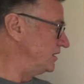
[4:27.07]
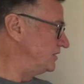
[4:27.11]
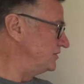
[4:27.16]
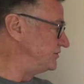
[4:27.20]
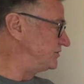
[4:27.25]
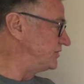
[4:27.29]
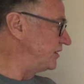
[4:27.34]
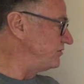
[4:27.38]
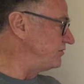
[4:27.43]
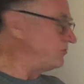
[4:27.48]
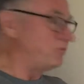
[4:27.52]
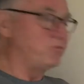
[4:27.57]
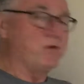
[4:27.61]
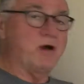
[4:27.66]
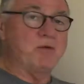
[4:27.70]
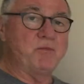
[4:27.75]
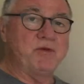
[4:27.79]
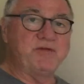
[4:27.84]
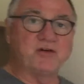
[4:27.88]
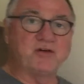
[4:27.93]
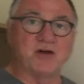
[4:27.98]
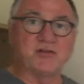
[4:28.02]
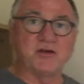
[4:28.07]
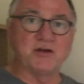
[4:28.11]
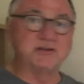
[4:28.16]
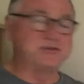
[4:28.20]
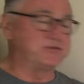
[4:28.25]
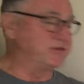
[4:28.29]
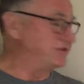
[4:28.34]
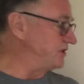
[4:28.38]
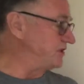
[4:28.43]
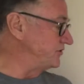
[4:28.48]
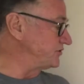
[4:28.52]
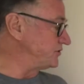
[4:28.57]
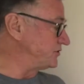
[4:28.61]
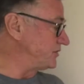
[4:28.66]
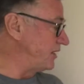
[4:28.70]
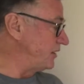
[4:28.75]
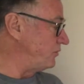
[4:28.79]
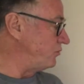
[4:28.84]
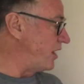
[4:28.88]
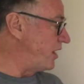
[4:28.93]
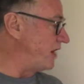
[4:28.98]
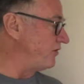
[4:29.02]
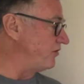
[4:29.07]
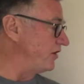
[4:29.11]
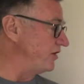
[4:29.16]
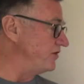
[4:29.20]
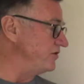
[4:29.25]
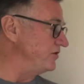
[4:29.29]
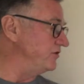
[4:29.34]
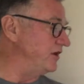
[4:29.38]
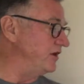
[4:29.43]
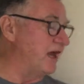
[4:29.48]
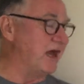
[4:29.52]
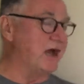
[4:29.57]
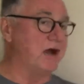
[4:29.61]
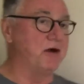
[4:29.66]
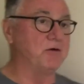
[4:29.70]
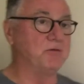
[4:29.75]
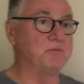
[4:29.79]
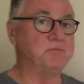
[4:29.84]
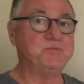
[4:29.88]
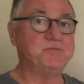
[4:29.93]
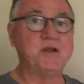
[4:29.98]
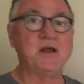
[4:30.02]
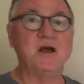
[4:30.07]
So when we've got those results, say, where are you now?